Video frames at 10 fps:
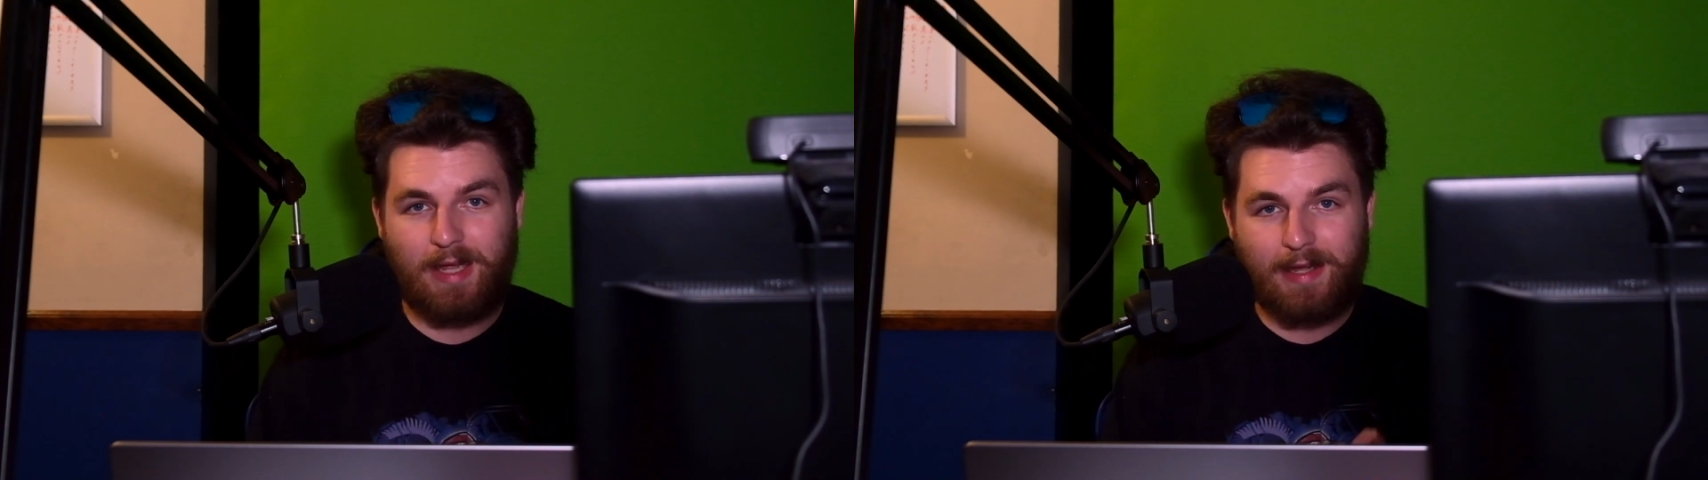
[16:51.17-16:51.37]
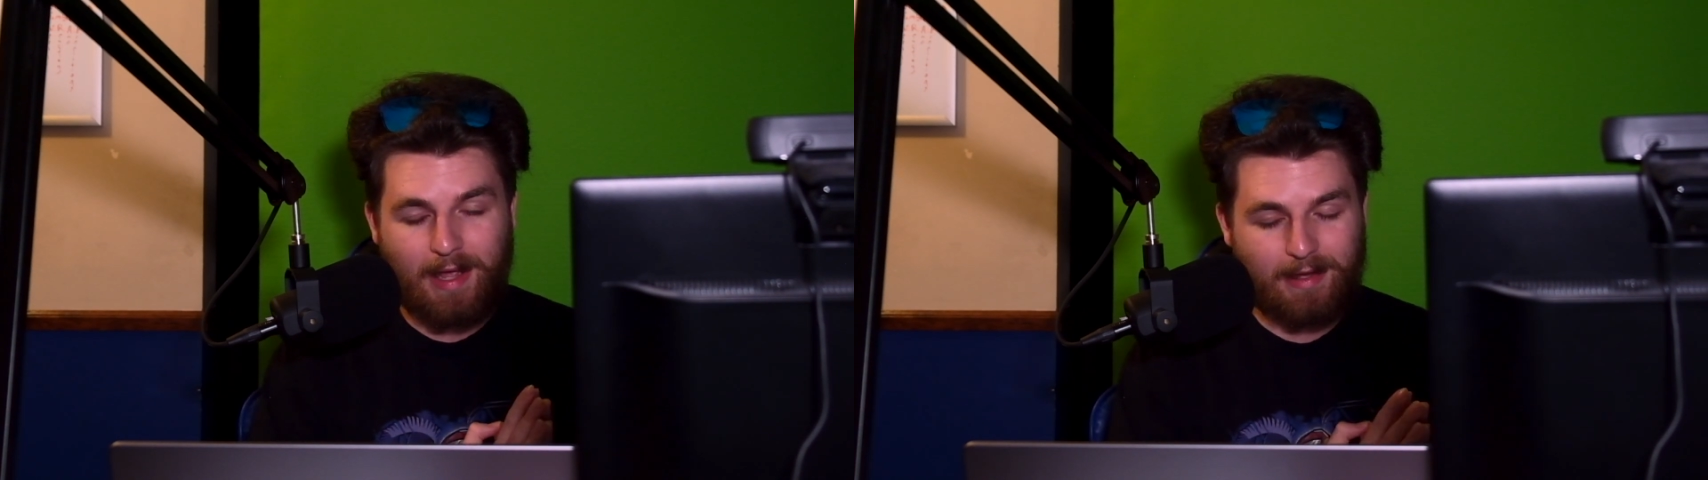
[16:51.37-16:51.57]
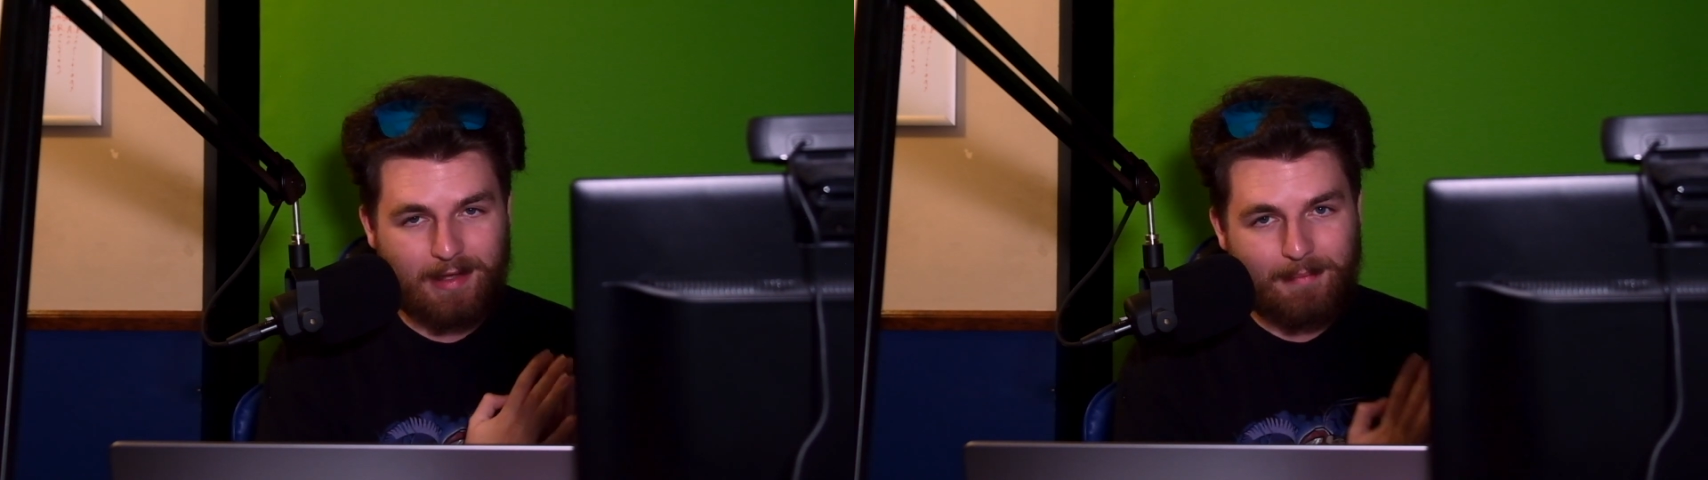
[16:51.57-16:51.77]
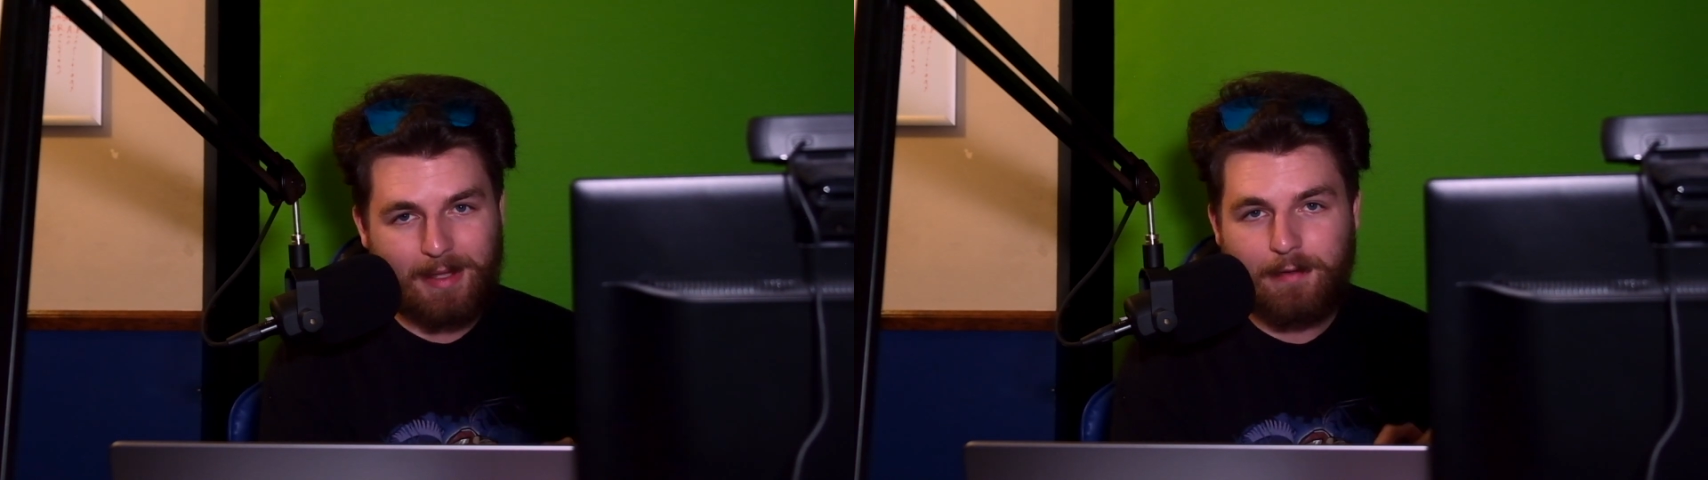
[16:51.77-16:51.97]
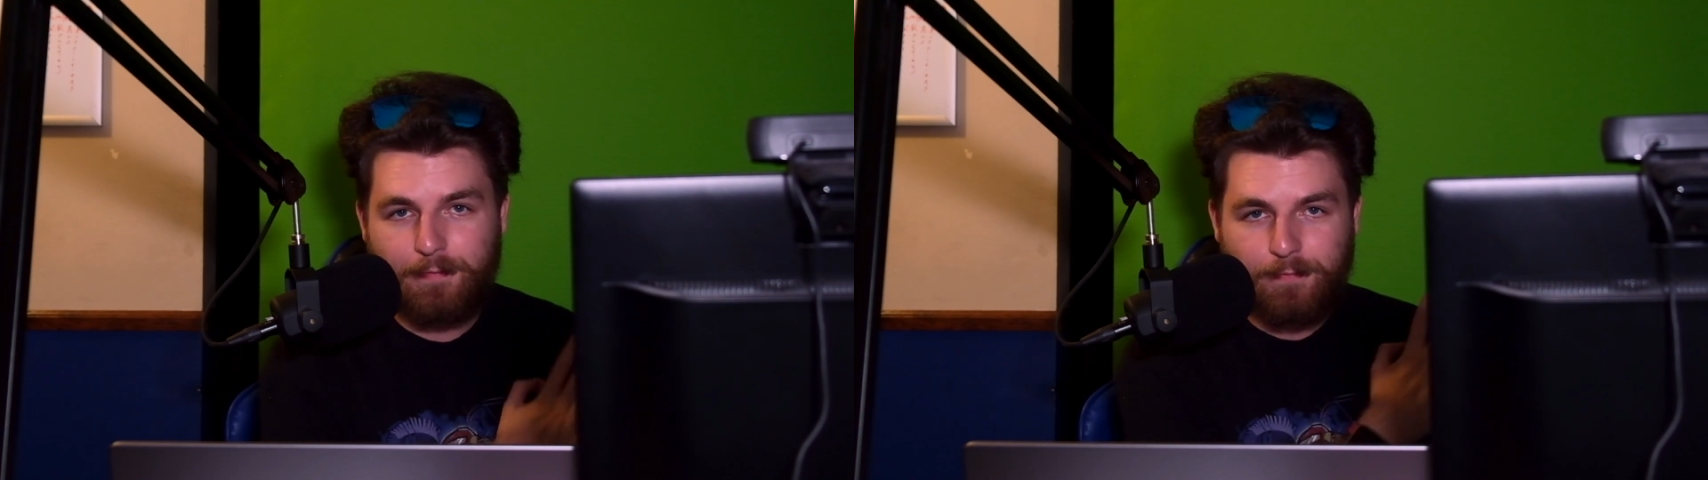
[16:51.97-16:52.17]
I got
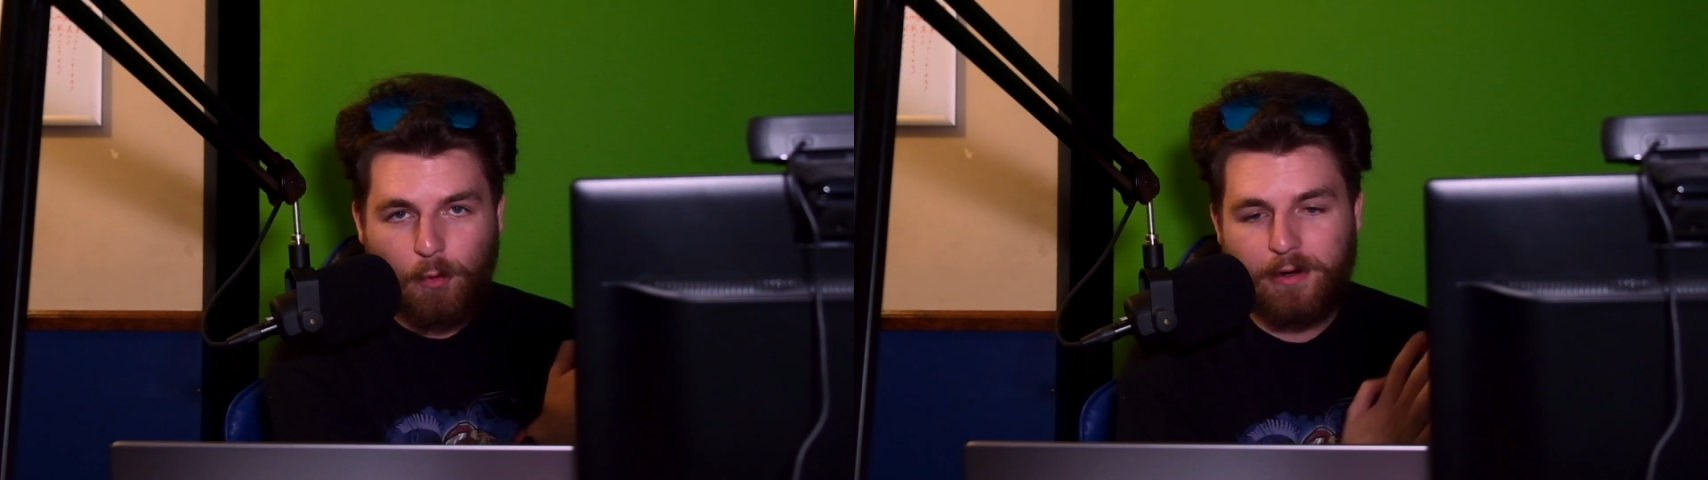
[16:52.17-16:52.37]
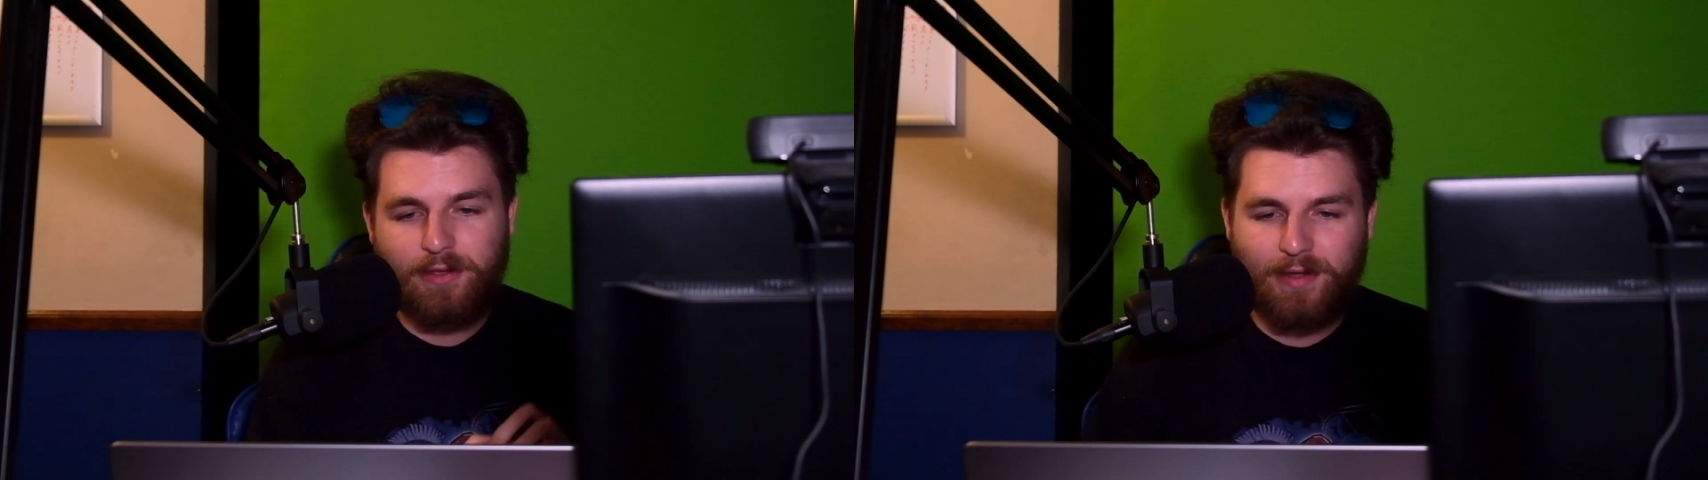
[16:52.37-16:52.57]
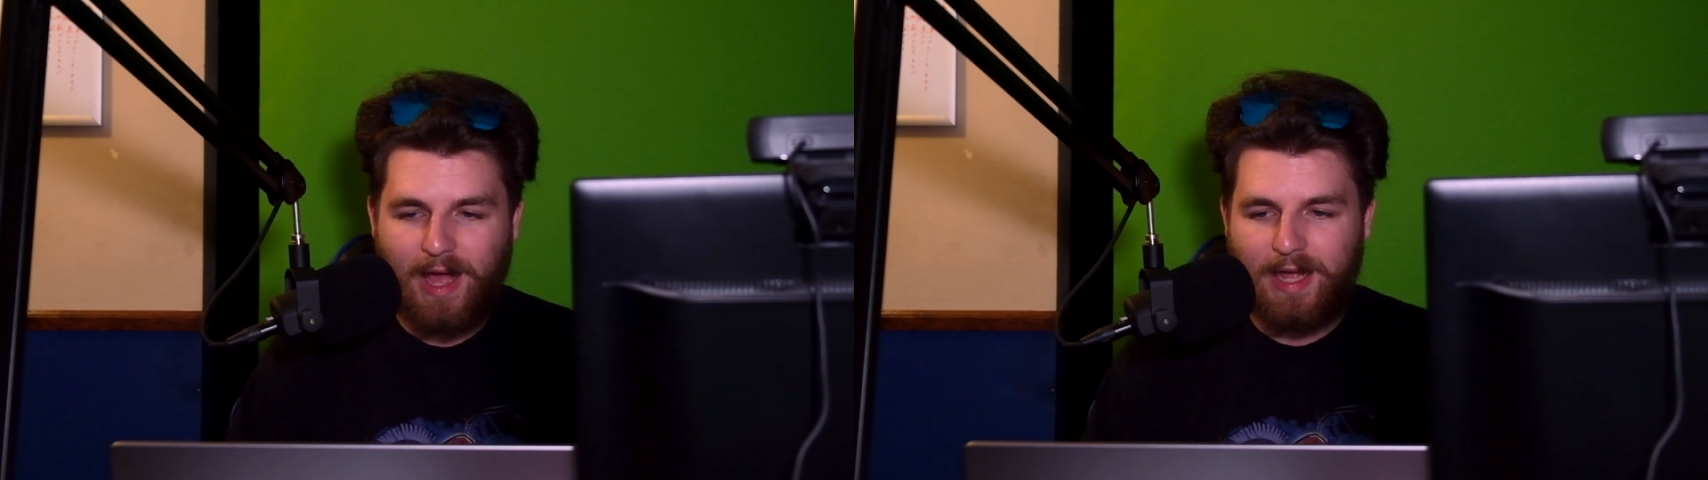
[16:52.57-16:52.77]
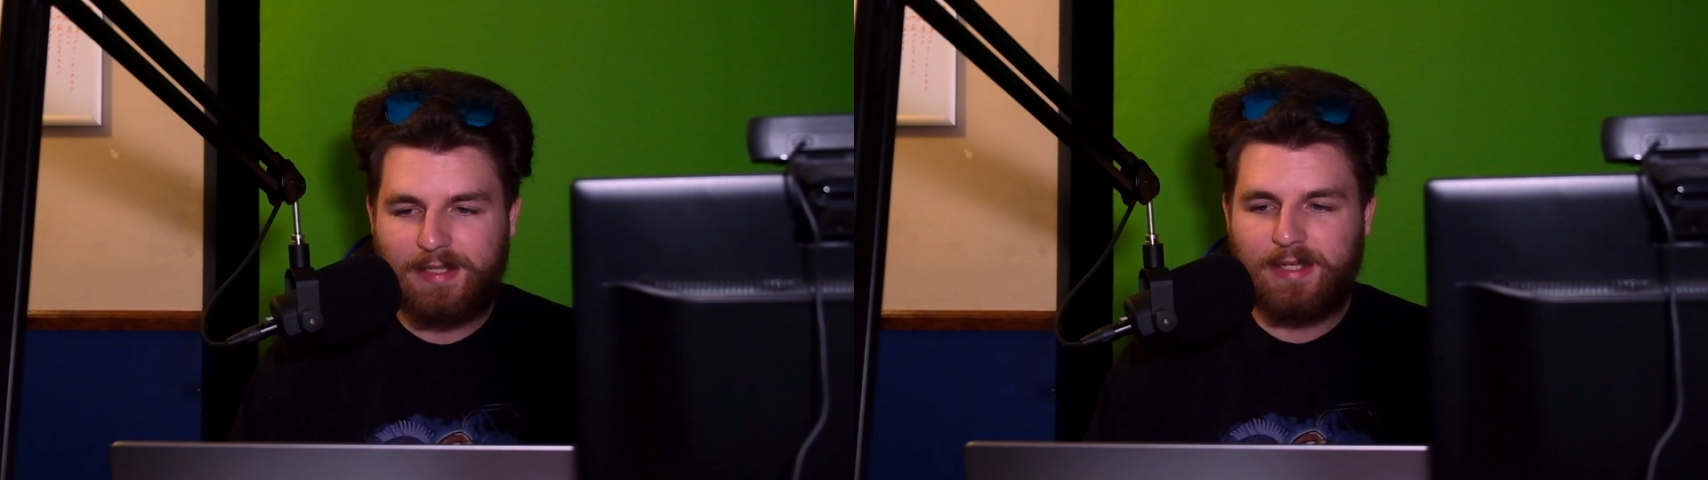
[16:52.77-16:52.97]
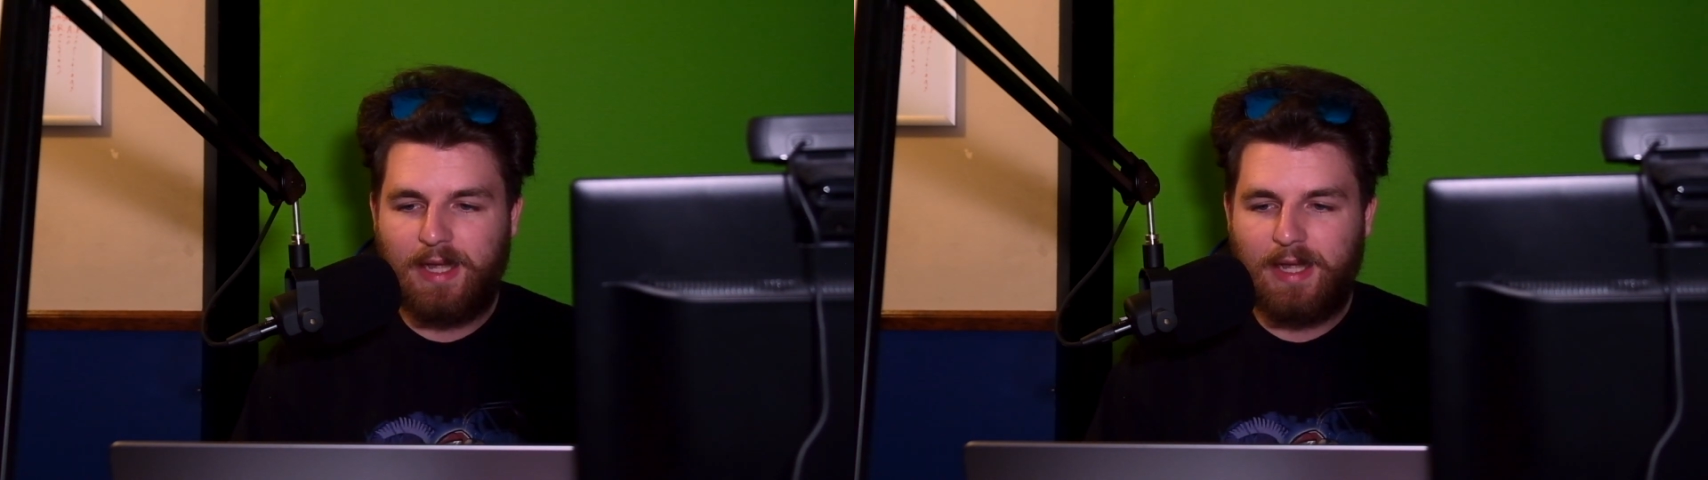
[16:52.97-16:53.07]
coming for you guys.